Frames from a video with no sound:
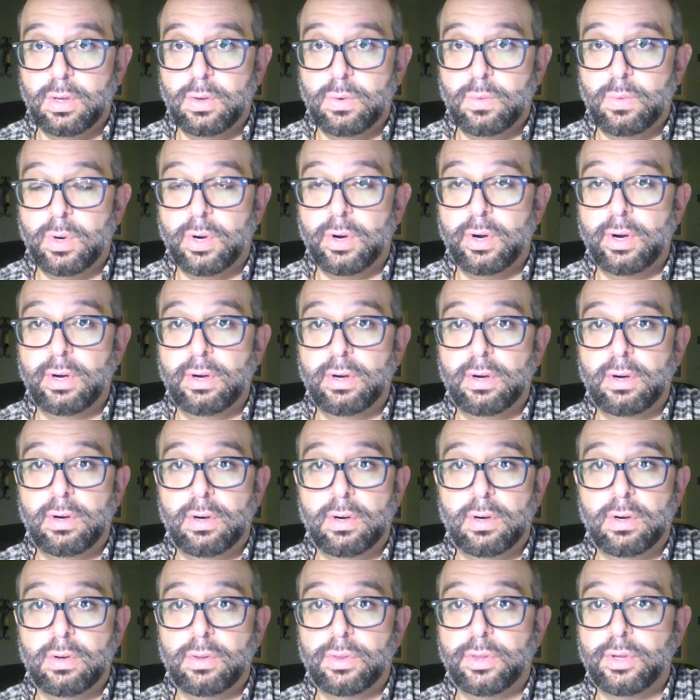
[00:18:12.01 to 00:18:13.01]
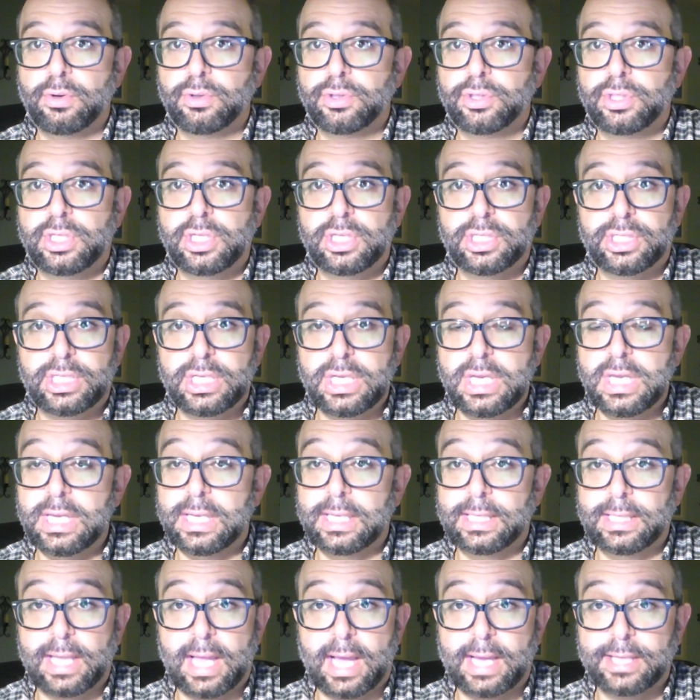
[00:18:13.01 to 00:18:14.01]
where there's deceit
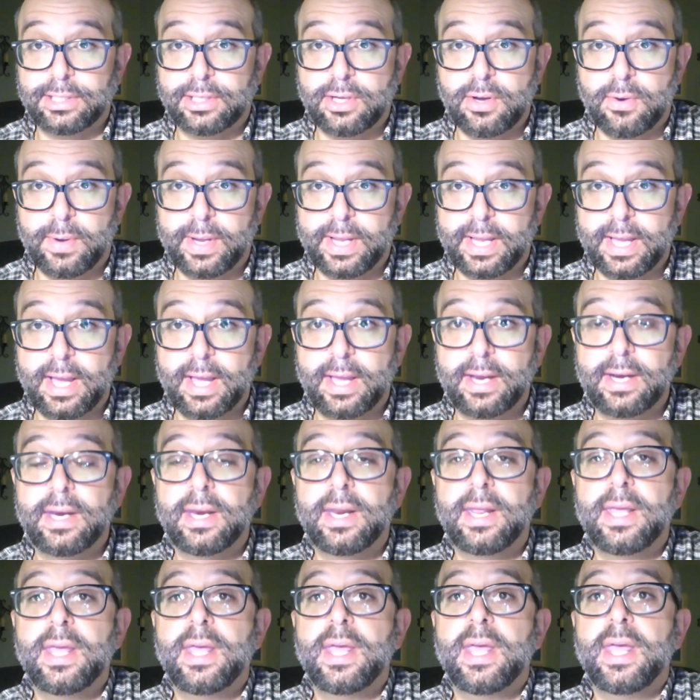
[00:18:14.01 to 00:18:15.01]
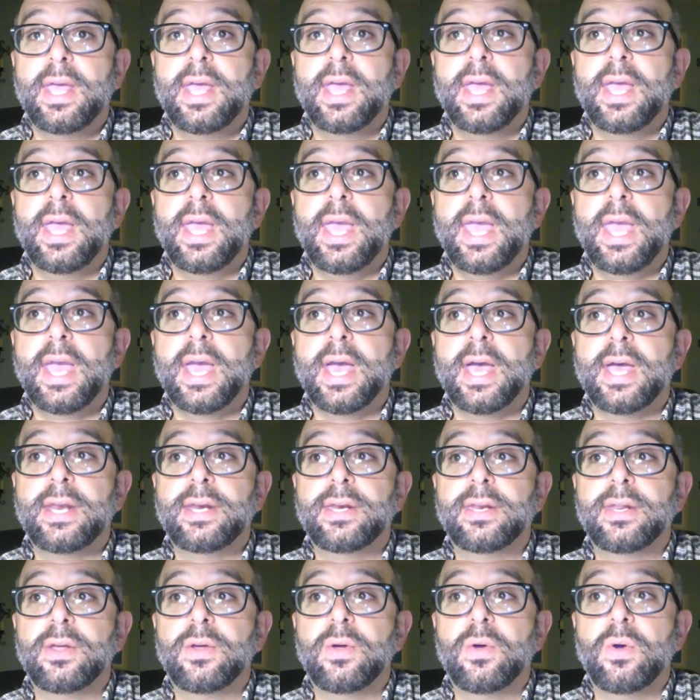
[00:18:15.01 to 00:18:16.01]
and lies going on,
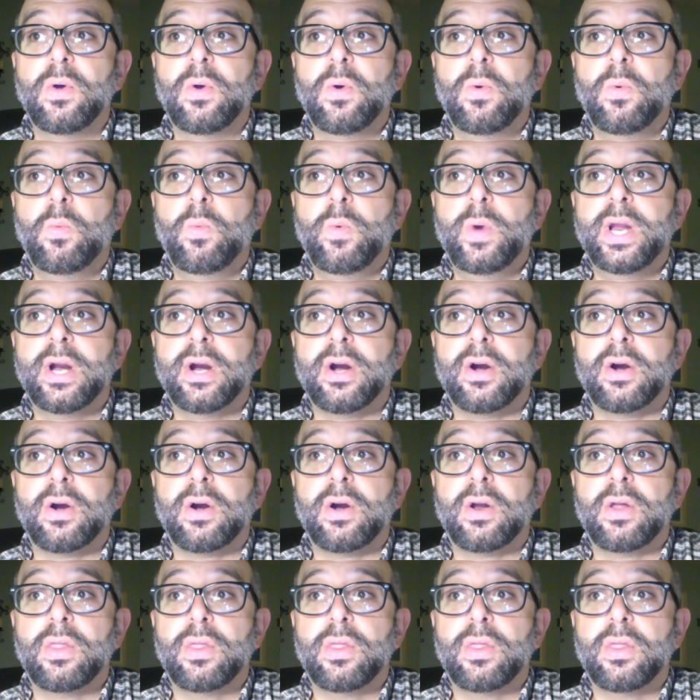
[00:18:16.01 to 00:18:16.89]
and where